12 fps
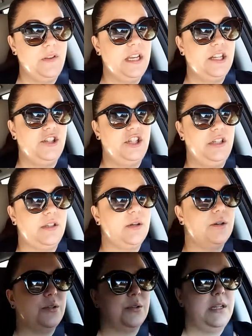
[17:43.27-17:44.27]
the
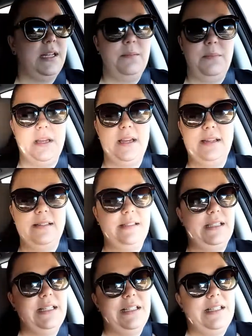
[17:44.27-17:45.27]
VSG surgery,
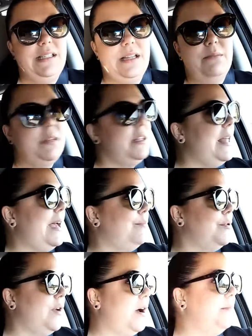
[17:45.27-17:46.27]
because this is something
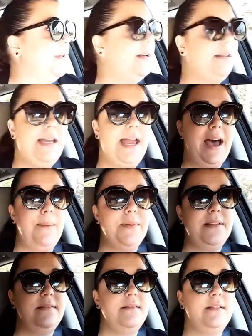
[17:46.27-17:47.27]
that predominantly
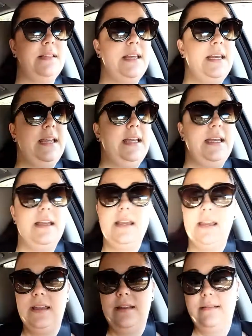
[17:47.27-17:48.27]
happens
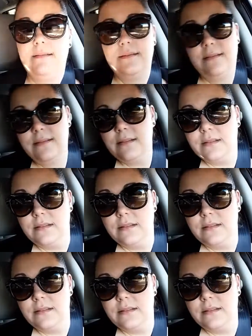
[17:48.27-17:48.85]
in,